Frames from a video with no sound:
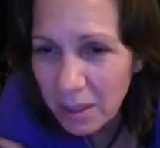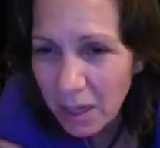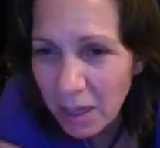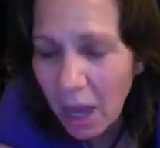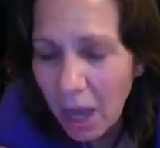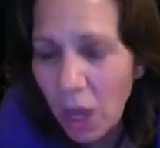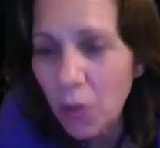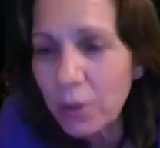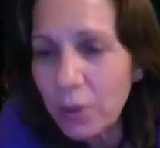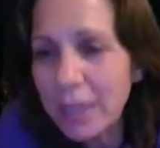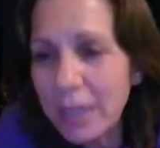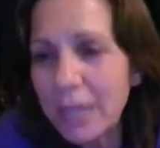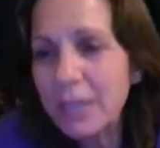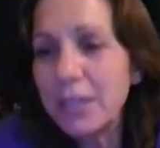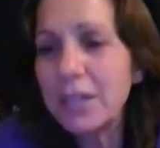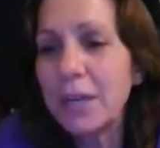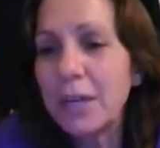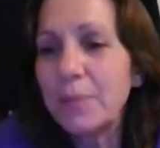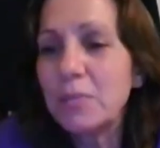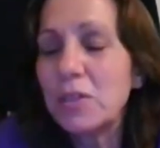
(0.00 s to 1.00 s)
oh, Kathleen,
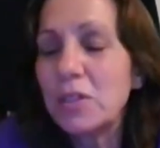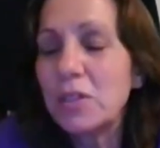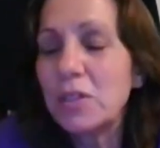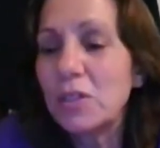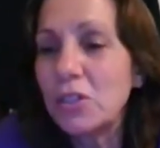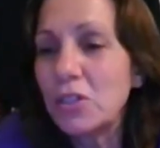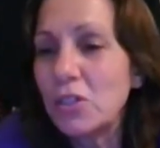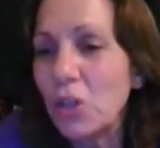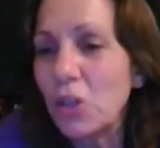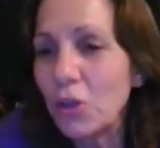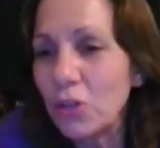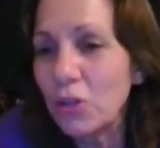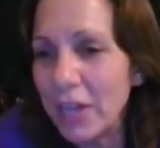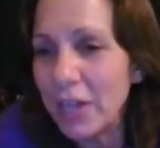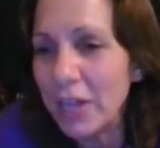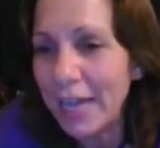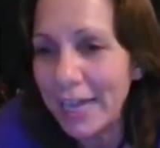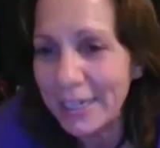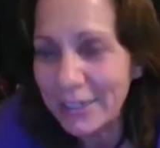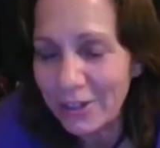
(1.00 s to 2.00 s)
I'm so
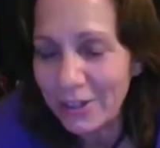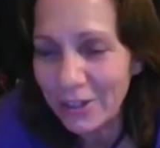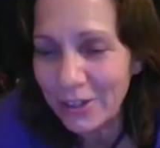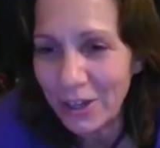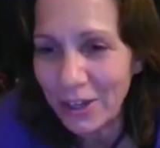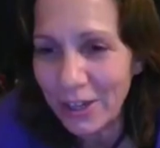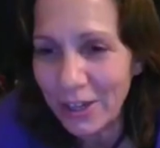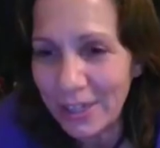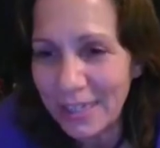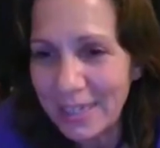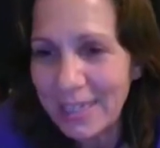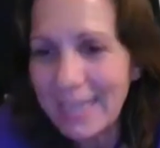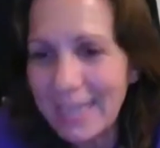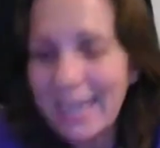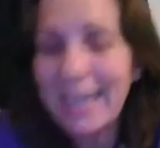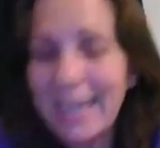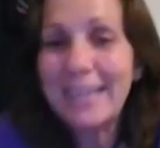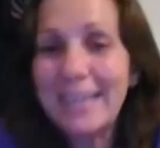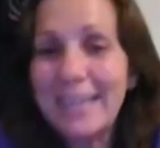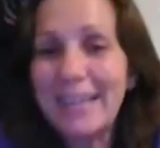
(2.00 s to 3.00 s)
glad. Good.
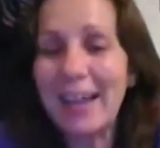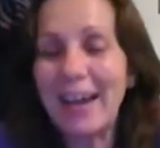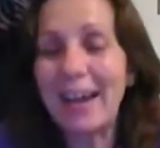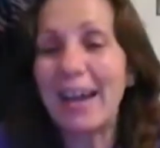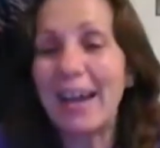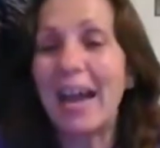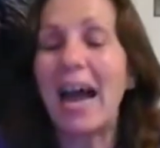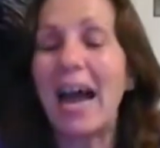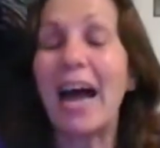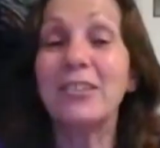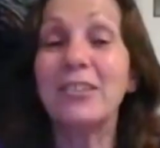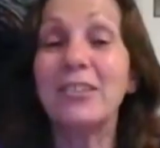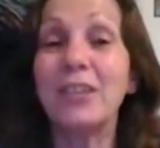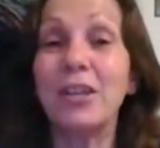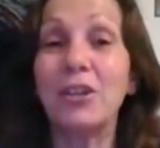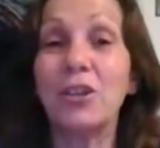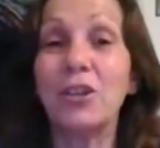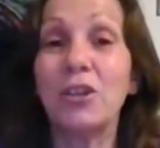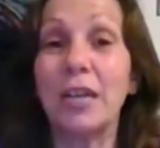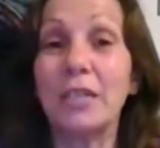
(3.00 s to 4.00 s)
Yeah, I'll tell
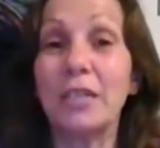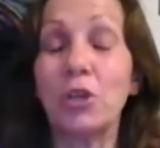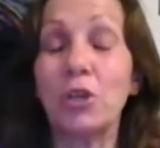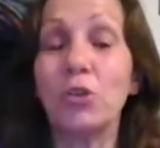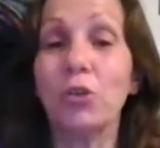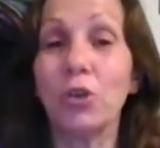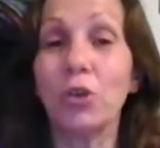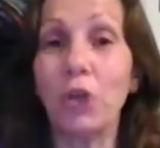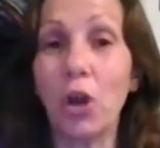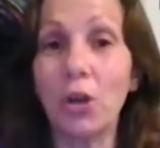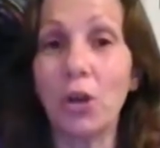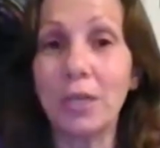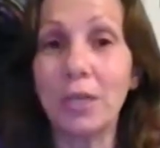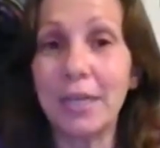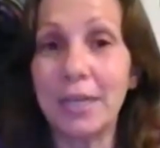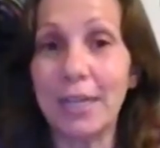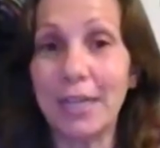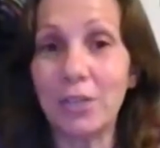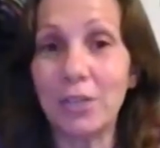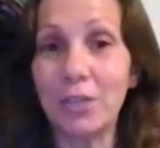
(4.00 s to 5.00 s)
you guys, your guardian
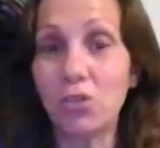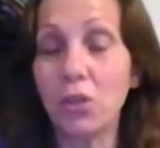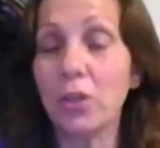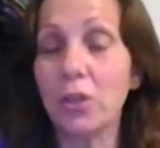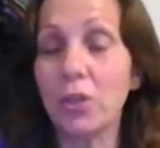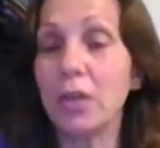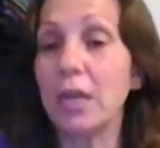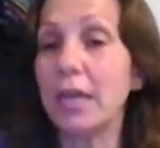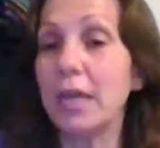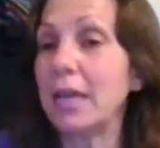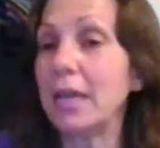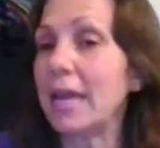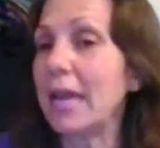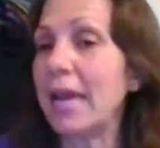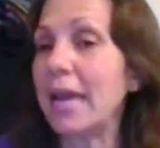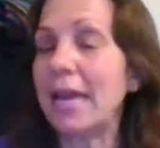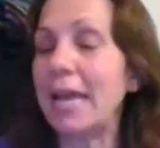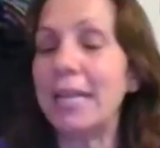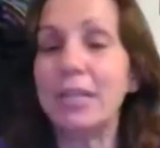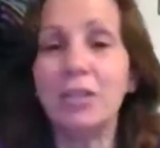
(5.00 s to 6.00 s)
angel,
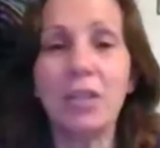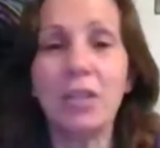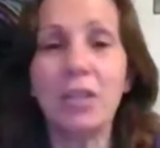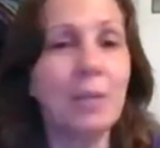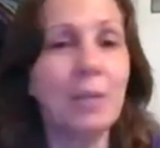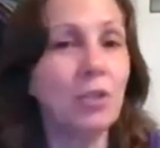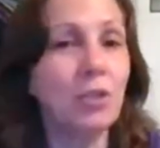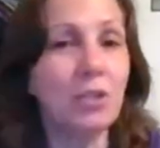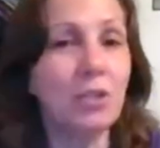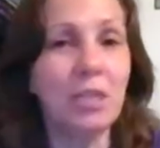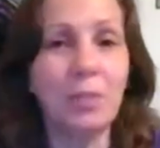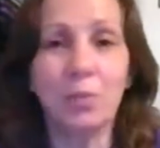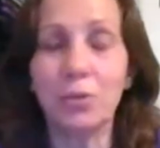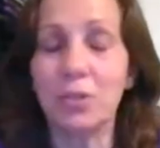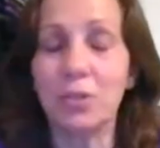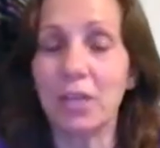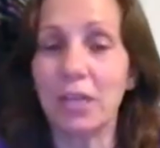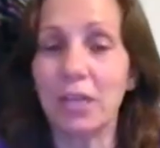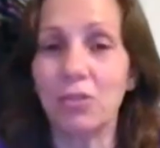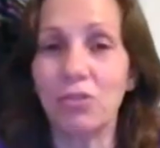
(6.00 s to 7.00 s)
anytime you need
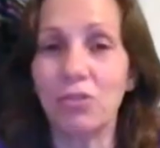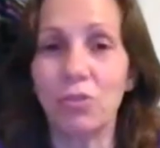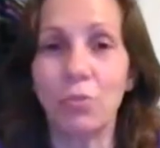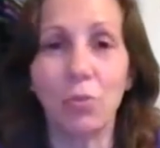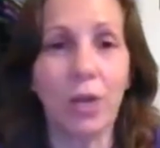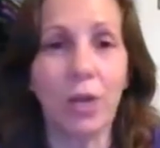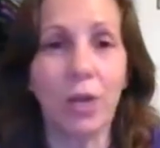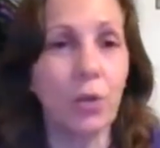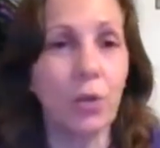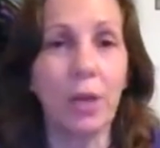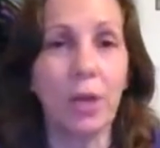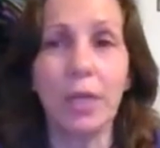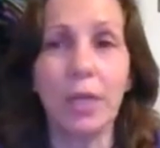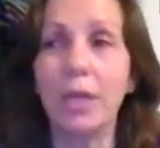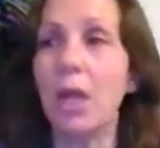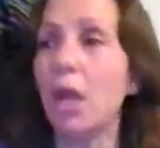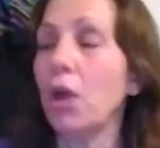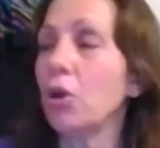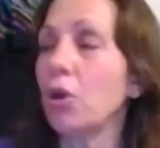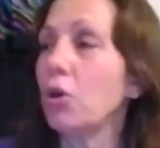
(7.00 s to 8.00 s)
protection right away,
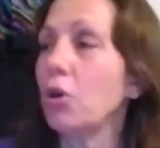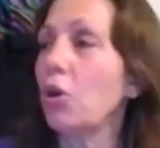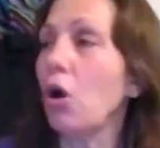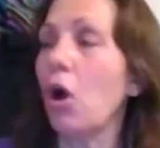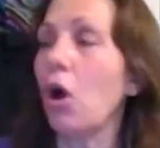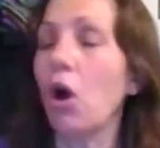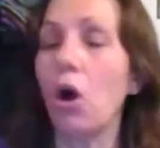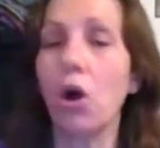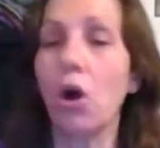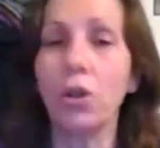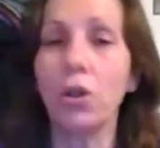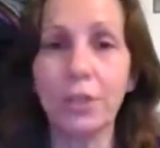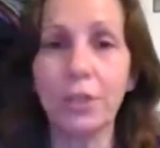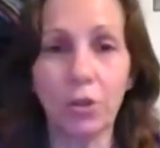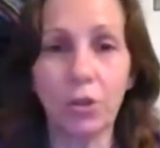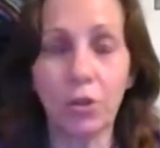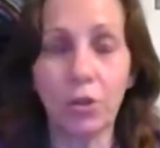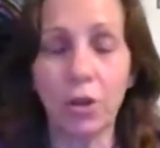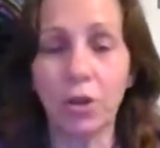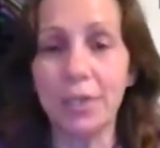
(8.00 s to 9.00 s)
call in your
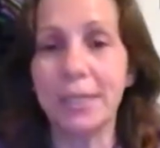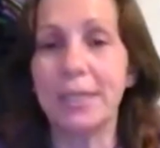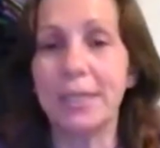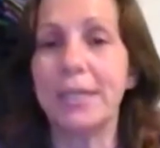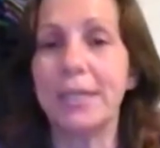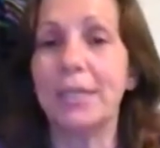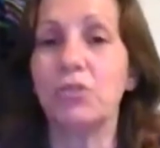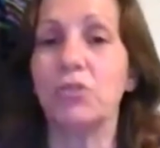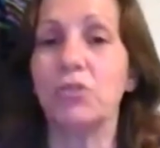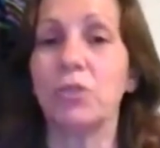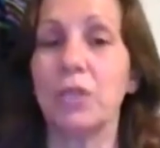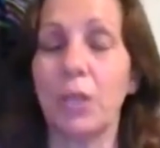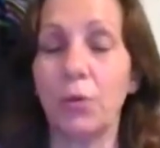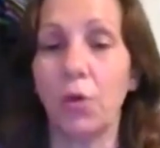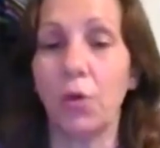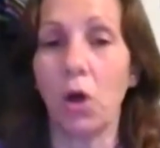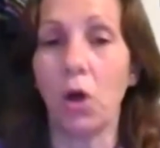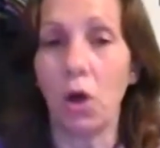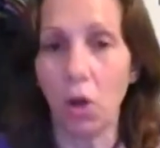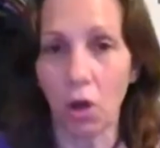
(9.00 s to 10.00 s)
guardian angel. They
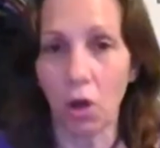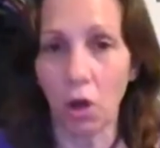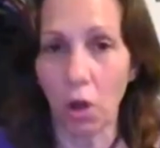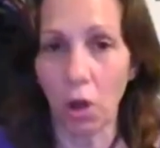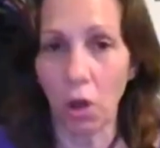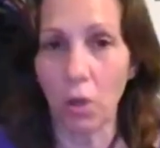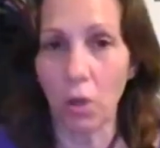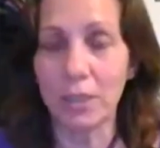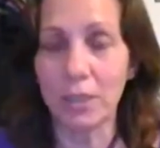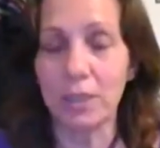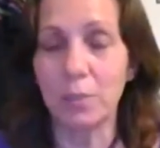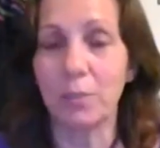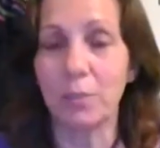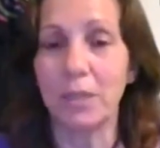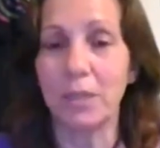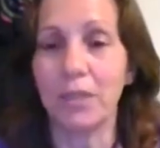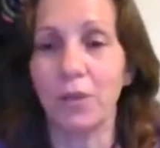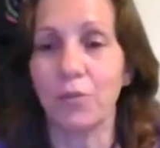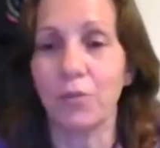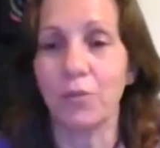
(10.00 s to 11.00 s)
will always be
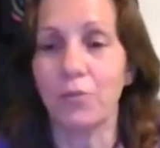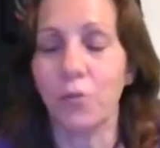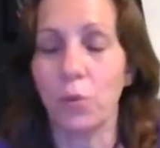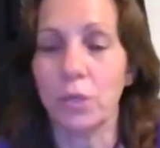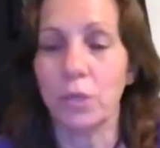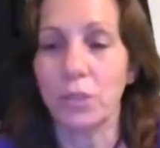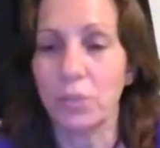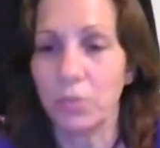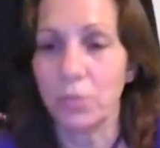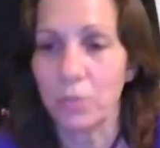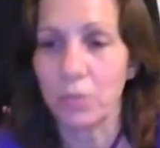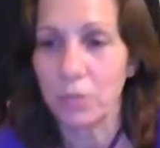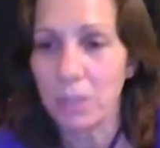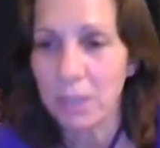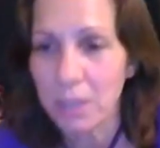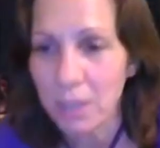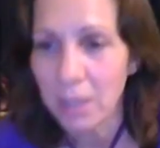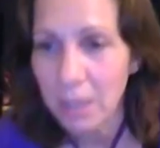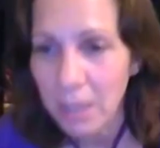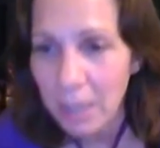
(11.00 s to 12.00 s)
there for you.
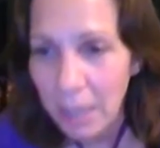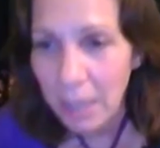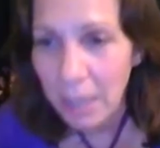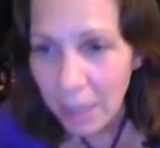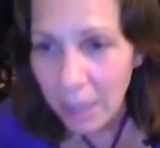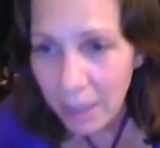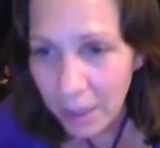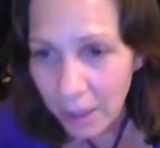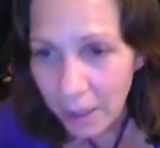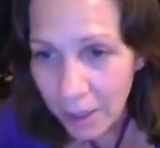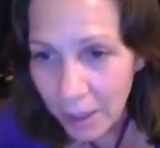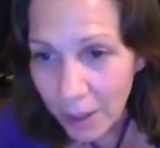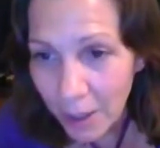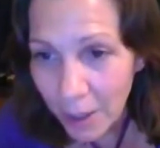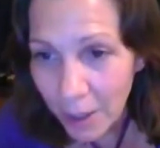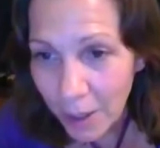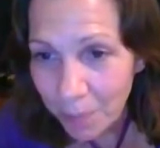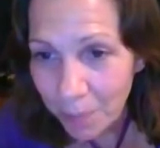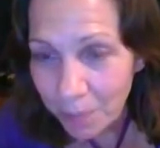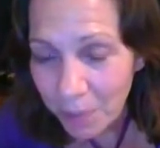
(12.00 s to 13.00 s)

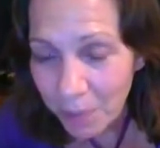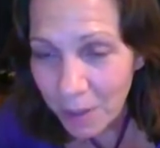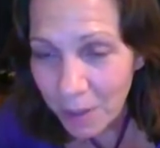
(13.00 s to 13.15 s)
Um,